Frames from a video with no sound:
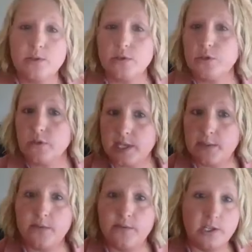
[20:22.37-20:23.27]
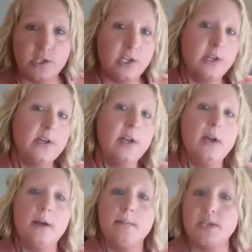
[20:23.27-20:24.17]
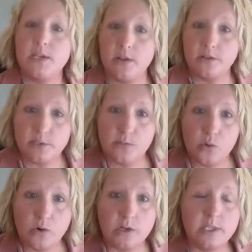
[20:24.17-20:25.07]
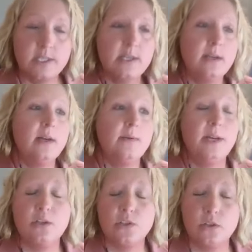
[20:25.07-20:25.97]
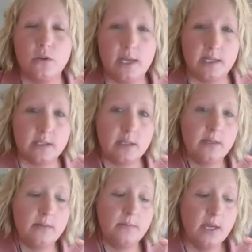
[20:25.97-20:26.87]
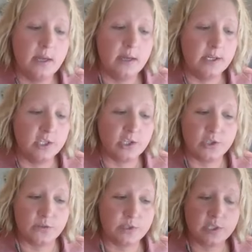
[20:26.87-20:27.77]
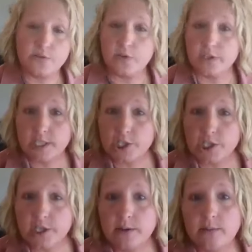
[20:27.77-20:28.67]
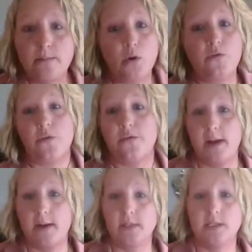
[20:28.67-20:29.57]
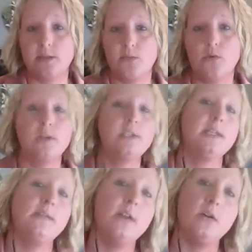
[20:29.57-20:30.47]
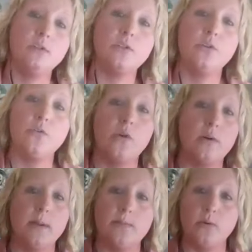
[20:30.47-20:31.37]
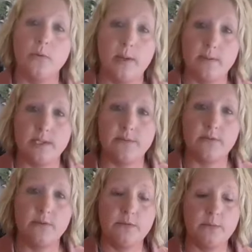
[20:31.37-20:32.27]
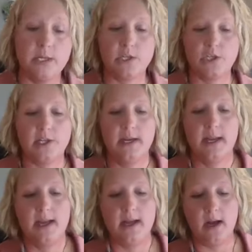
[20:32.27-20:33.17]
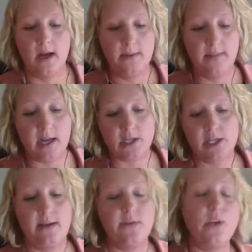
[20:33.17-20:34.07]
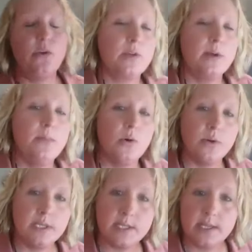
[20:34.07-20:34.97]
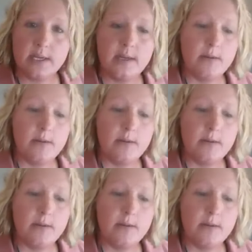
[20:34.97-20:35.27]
So suicide prevention, mental health support. It also has additional services for addiction, both for family support and then also for people who may be suffering from addiction. And they actually have a youth component.